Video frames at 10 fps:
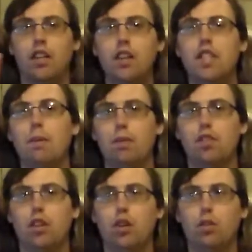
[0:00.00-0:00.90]
this
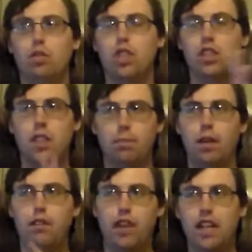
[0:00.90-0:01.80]
episode sets
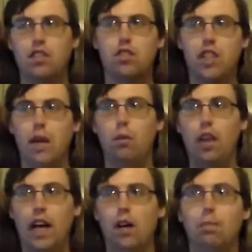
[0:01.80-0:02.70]
up events that
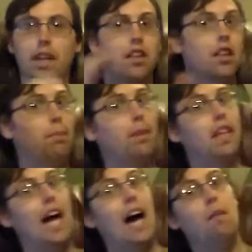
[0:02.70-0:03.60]
will help get the
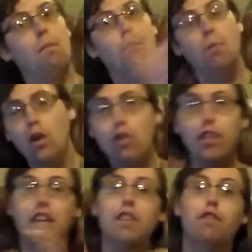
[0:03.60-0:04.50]
plot
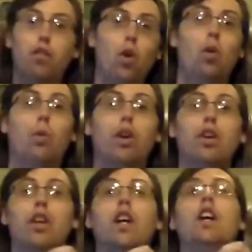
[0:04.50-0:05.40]
moving
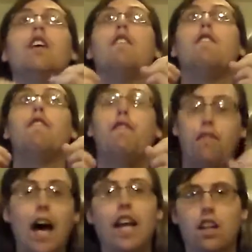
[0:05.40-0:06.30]
forward.
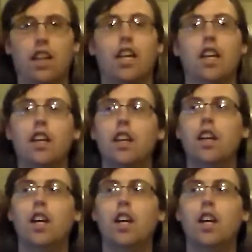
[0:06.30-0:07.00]
Finally,